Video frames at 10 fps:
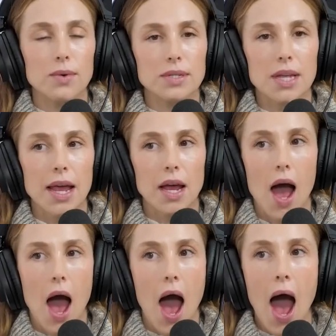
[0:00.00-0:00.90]
was like,
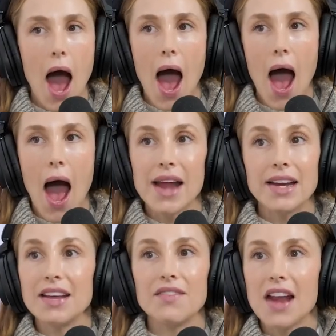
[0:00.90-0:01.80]
I
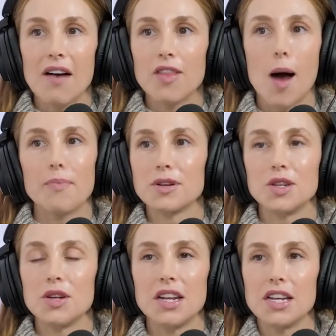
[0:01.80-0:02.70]
didn't even have the
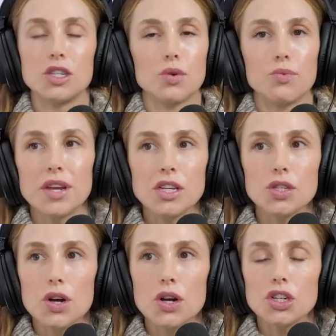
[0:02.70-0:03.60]
opportunity to
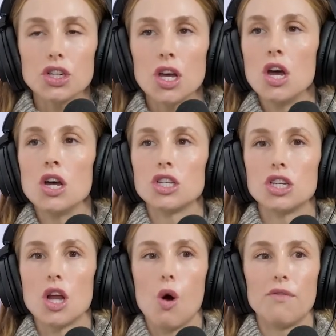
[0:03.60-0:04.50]
research, to
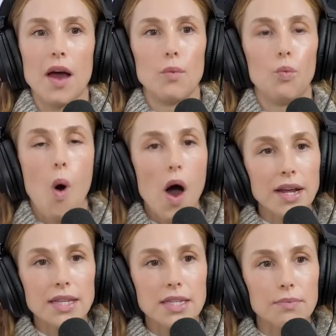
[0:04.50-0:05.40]
know if I
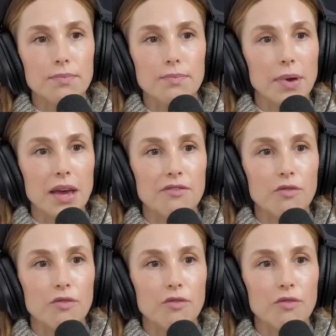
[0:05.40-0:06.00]
wanted to give